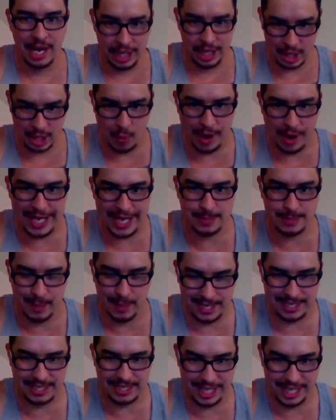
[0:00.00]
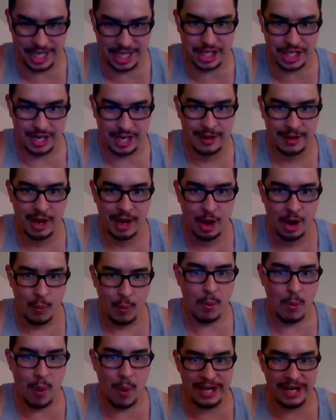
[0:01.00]
You won a split decision
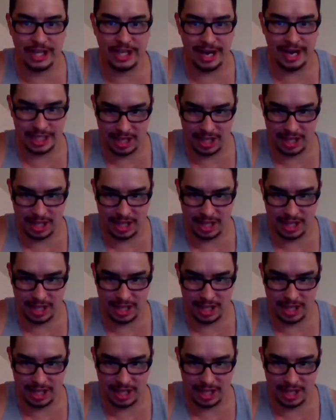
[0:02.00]
where one I